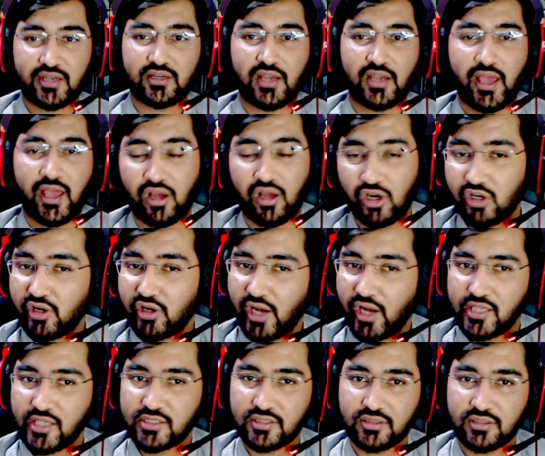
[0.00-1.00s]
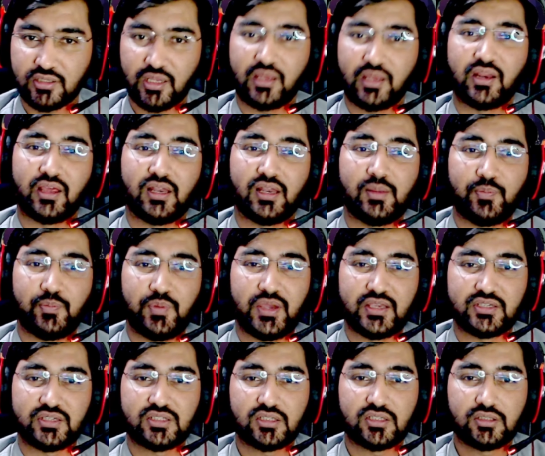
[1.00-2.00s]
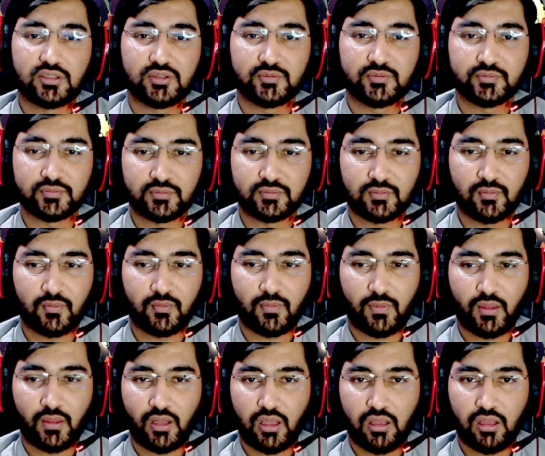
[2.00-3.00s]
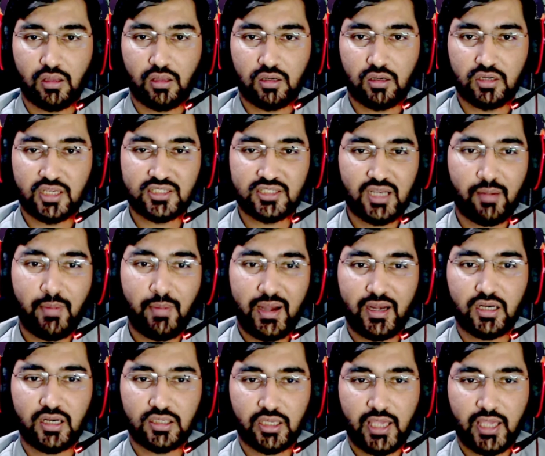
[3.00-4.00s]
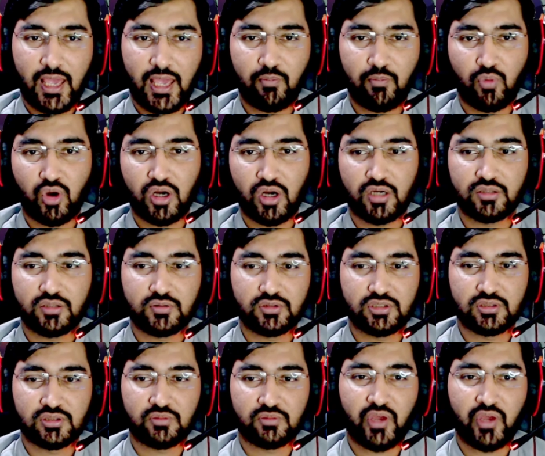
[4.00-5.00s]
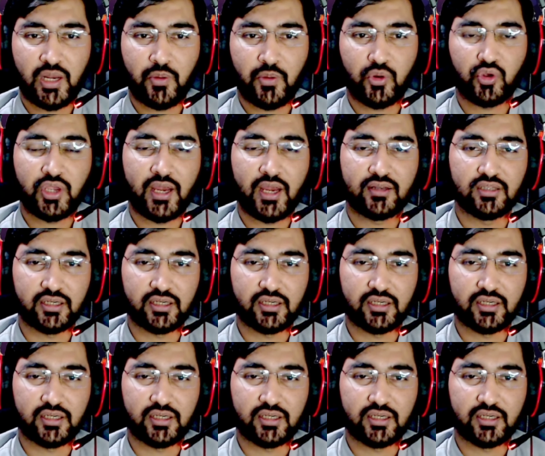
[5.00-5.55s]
Tank Ultra is really beast. Doesn't matter the game mode, whenever you get the